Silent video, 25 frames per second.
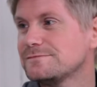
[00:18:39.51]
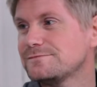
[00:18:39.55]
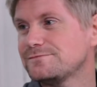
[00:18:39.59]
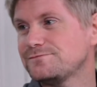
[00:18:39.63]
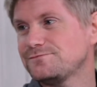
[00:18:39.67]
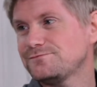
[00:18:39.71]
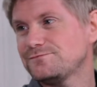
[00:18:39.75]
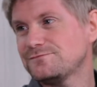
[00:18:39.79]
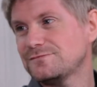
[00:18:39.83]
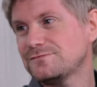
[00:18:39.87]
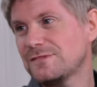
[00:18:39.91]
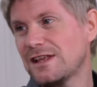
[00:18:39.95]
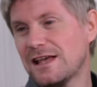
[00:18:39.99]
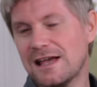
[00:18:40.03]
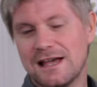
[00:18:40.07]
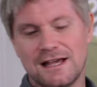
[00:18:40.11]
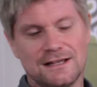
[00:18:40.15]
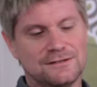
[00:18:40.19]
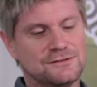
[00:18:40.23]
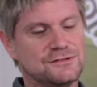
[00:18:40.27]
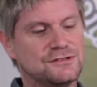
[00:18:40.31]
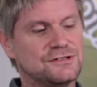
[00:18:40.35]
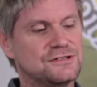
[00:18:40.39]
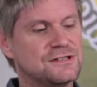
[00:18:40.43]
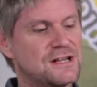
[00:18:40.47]
Right. Yeah,
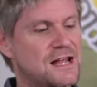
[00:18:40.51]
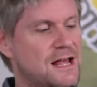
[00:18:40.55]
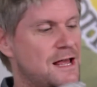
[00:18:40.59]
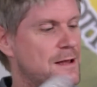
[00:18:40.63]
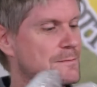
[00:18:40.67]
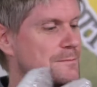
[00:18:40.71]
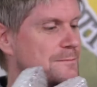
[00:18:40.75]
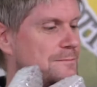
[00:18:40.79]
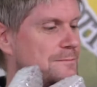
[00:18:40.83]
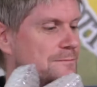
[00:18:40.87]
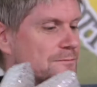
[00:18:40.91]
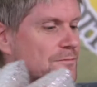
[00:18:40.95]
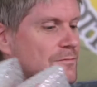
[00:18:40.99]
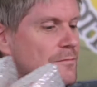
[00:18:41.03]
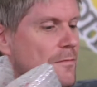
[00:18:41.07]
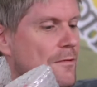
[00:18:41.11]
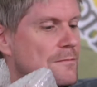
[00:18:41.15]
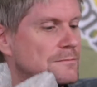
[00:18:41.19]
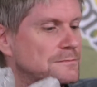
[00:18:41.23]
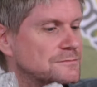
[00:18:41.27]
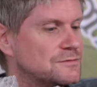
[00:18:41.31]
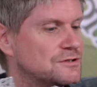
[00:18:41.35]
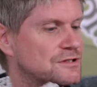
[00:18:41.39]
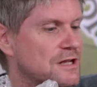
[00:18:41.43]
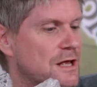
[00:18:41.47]
Sam.
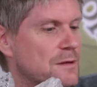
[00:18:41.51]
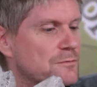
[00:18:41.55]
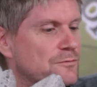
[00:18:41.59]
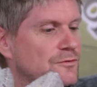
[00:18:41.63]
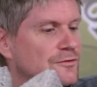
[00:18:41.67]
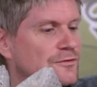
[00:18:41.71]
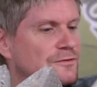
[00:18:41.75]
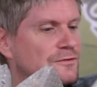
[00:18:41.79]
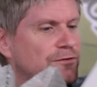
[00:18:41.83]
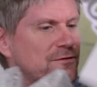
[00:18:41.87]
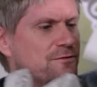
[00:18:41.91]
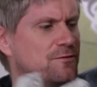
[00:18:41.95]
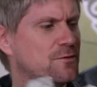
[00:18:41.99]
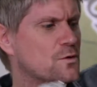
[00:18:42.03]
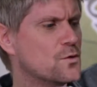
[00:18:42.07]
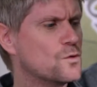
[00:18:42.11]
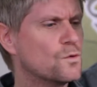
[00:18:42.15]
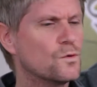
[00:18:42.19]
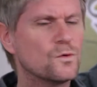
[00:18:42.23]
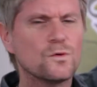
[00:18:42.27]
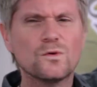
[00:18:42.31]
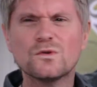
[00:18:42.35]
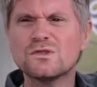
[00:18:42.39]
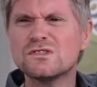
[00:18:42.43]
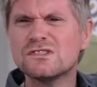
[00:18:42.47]
Sam
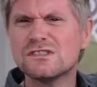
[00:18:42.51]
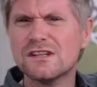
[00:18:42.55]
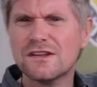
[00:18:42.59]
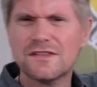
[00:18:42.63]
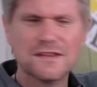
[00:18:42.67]
Fords,